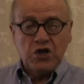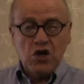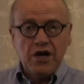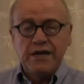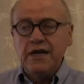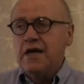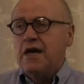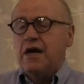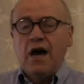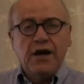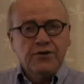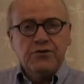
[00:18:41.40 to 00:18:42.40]
on.
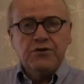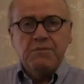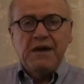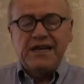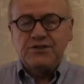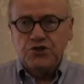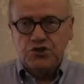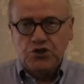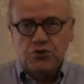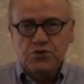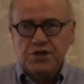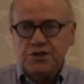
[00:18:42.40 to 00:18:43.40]
Under the
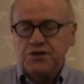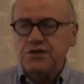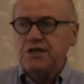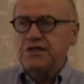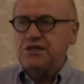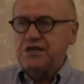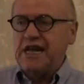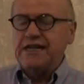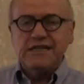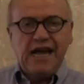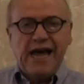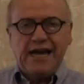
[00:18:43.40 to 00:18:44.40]
Massachusetts estate
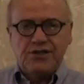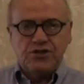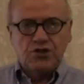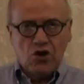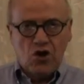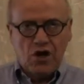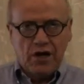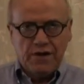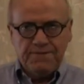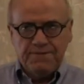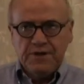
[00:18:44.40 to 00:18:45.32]
tax law,